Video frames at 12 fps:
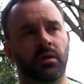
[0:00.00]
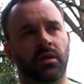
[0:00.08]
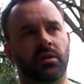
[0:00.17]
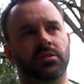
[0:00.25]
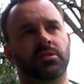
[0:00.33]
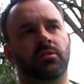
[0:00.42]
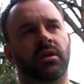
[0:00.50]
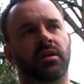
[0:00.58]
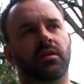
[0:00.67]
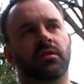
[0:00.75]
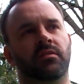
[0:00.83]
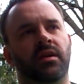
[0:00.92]
I also had
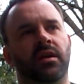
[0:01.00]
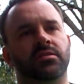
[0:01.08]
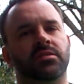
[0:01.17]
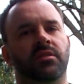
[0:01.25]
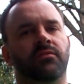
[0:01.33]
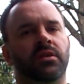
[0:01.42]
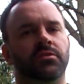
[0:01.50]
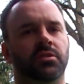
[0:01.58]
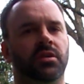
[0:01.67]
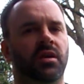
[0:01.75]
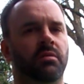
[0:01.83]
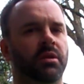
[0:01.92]
a Toxic Avenger
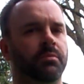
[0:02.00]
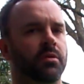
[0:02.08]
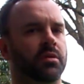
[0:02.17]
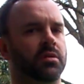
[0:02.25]
comic book